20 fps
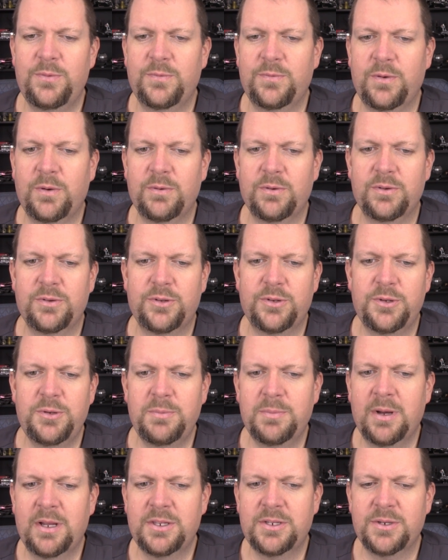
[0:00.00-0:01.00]
focus too
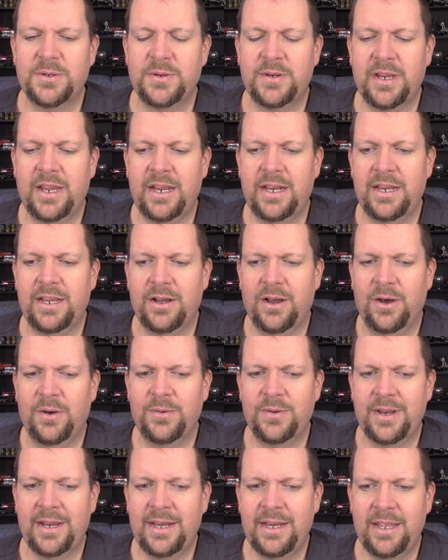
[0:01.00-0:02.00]
much on in,
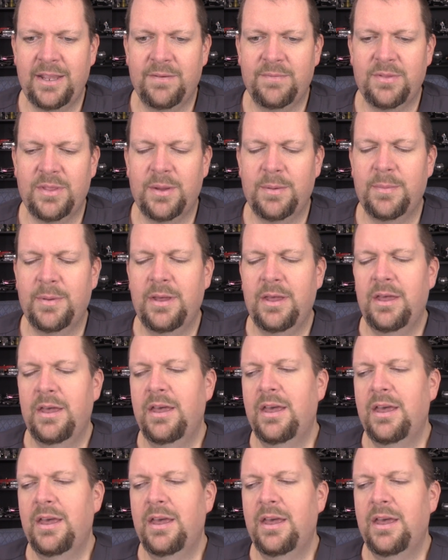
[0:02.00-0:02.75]
on any of them,